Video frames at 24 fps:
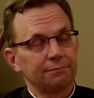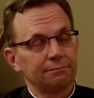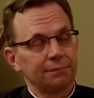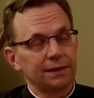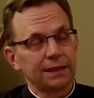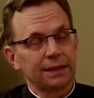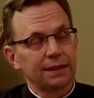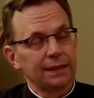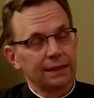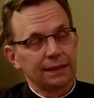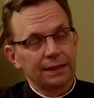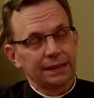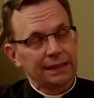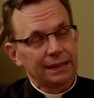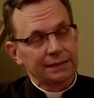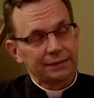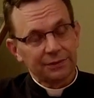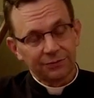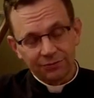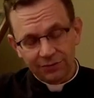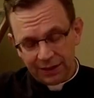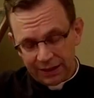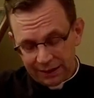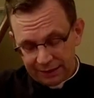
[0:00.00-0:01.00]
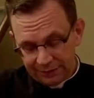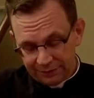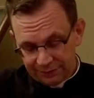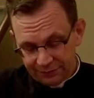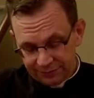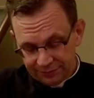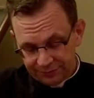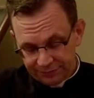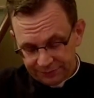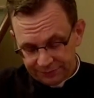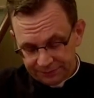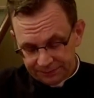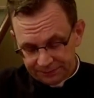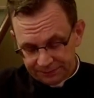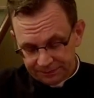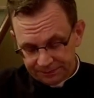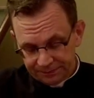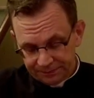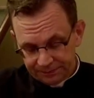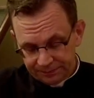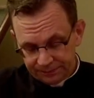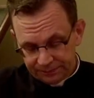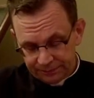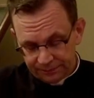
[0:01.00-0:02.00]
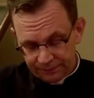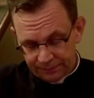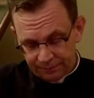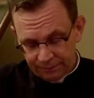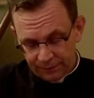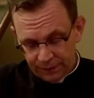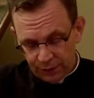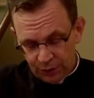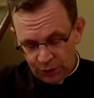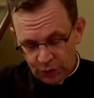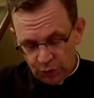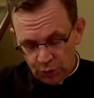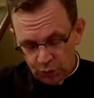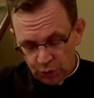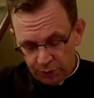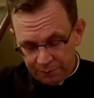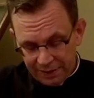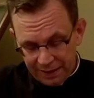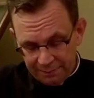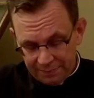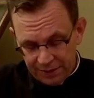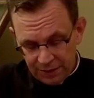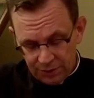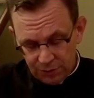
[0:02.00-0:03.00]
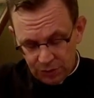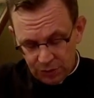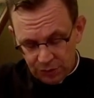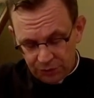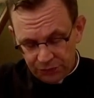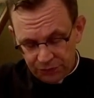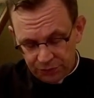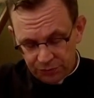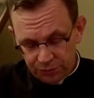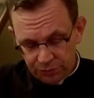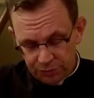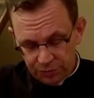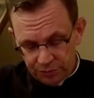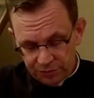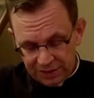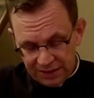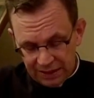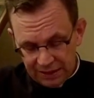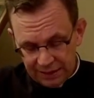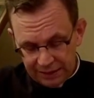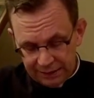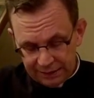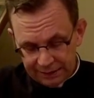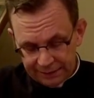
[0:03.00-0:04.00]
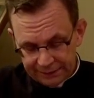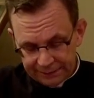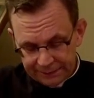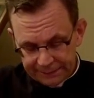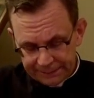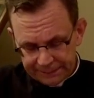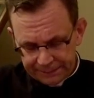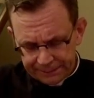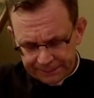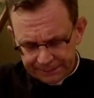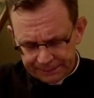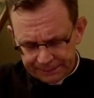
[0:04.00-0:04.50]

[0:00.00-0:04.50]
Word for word: making an act of love. Or maybe you go through routine.